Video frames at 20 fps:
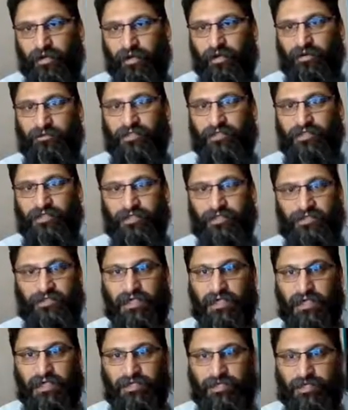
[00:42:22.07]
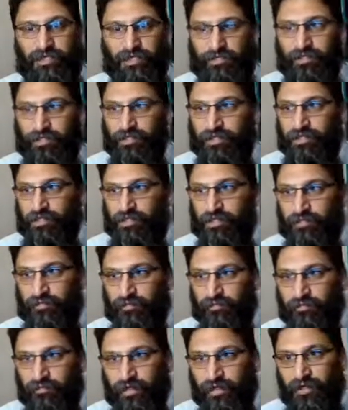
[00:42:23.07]
this anxiety should continue.
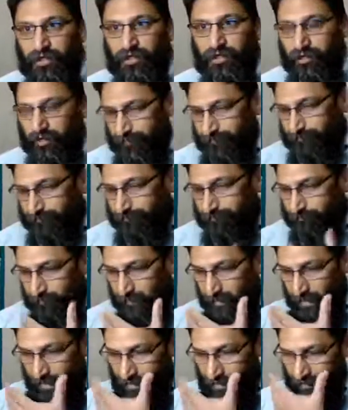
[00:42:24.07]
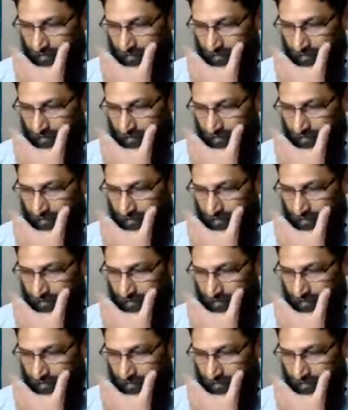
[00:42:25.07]
All